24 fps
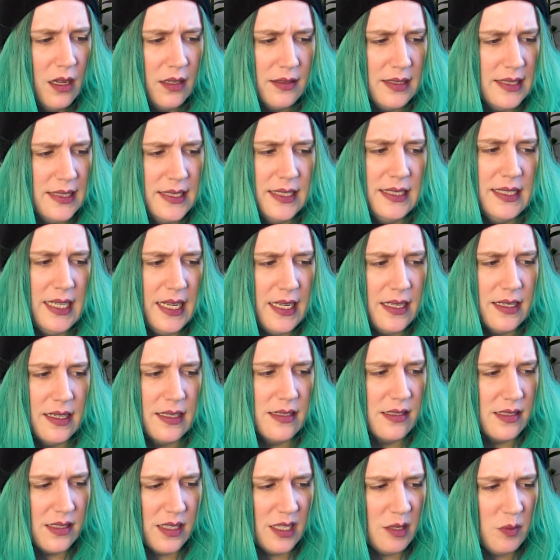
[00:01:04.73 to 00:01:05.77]
I'll need to date
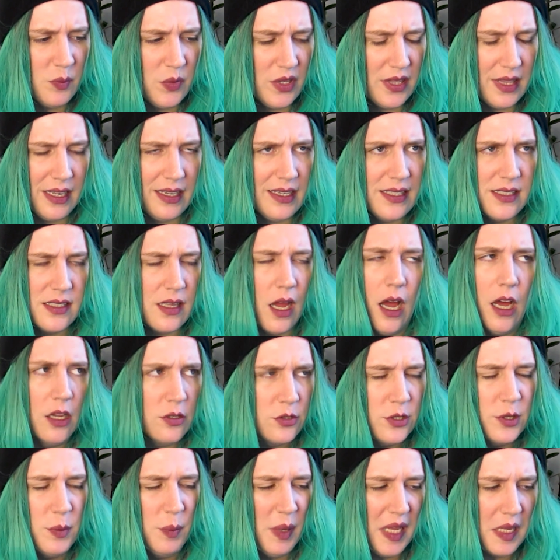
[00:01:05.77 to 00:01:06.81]
and sleep with at least a
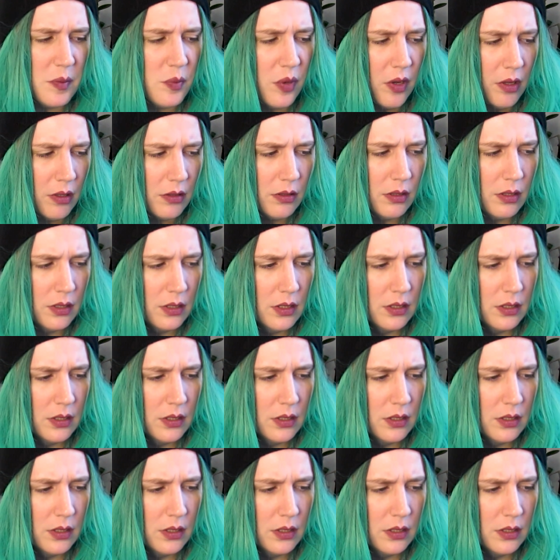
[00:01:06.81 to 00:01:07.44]
hundred people.